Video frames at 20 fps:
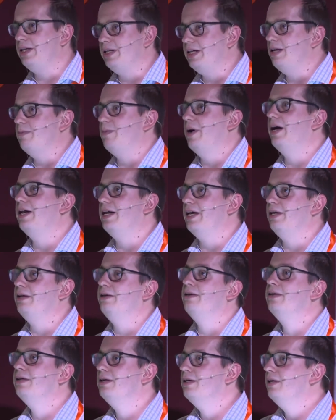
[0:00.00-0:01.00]
the new button in.
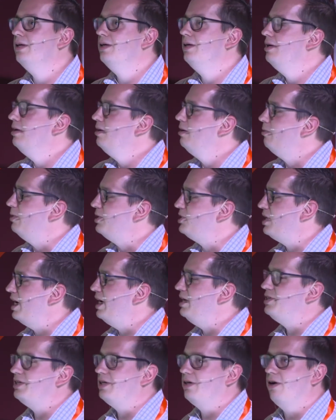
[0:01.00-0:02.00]
We're
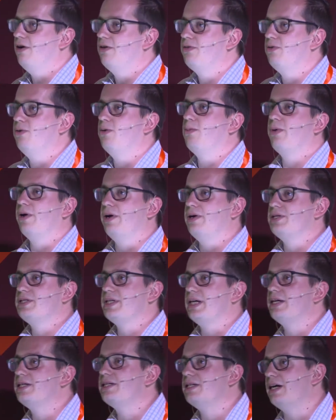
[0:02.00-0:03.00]
changing our thought
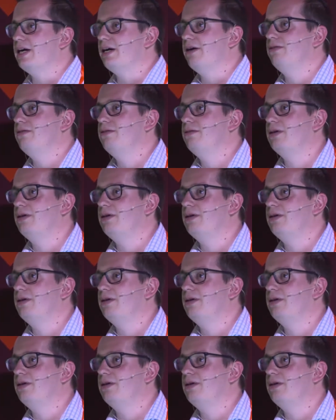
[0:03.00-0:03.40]
process now.